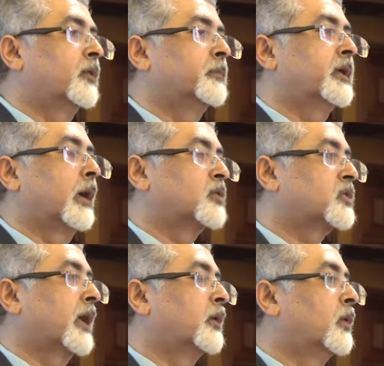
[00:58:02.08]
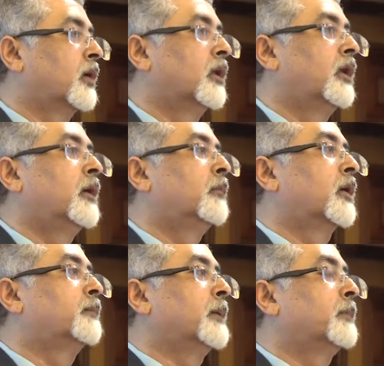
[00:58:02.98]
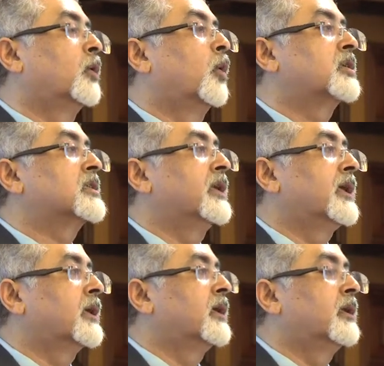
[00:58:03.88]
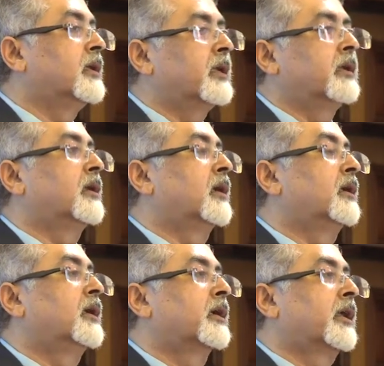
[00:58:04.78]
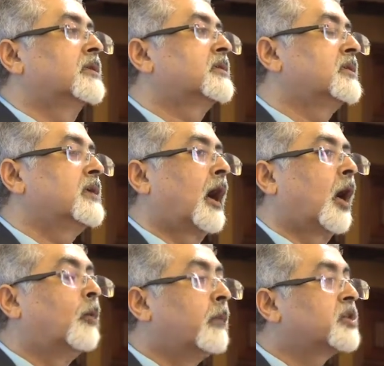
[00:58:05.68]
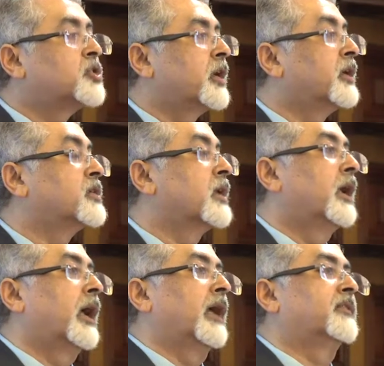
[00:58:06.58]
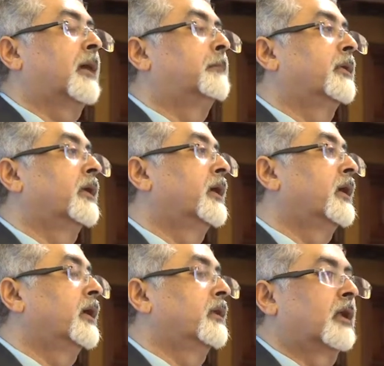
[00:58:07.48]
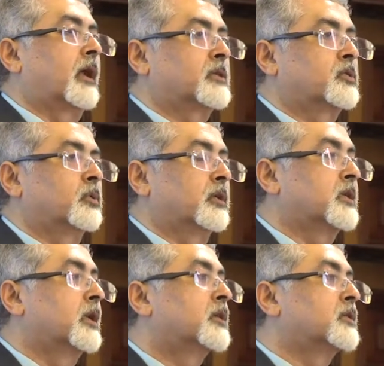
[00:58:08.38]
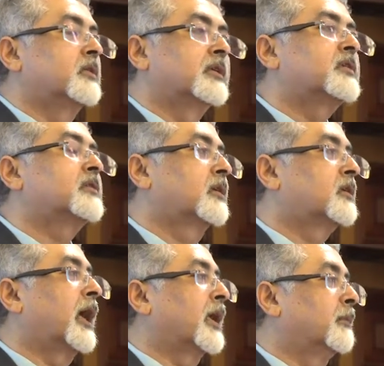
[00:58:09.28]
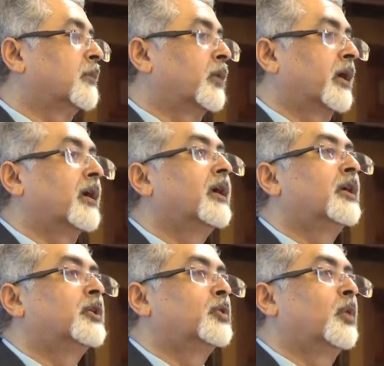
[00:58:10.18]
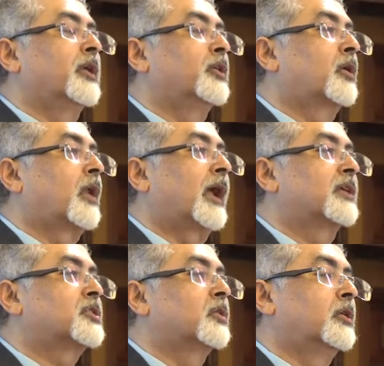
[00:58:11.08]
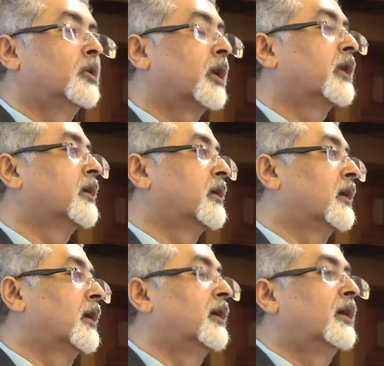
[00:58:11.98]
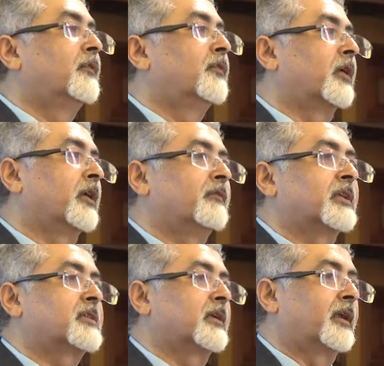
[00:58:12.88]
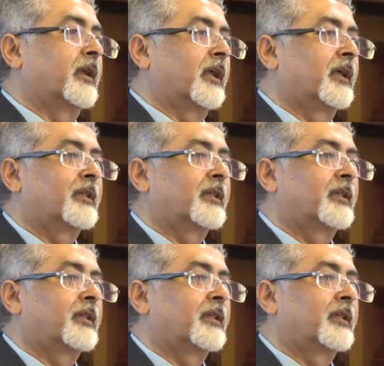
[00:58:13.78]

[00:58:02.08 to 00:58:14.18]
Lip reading: from the outside world, but people who are staying in India can see how much change has happened in the last 2 years. So this is the time where you and your clients should look at India for investing in India.